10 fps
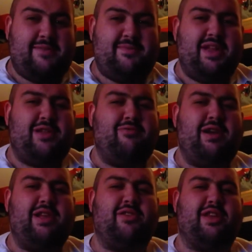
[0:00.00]
this
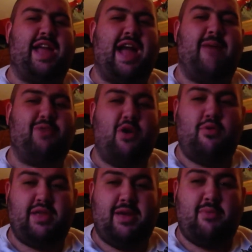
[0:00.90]
really sort of calmed down
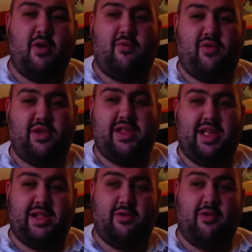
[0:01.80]
with the amount of footage
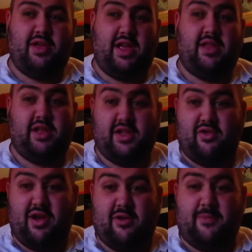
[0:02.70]
they saw in this
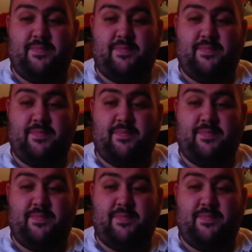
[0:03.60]
trailer.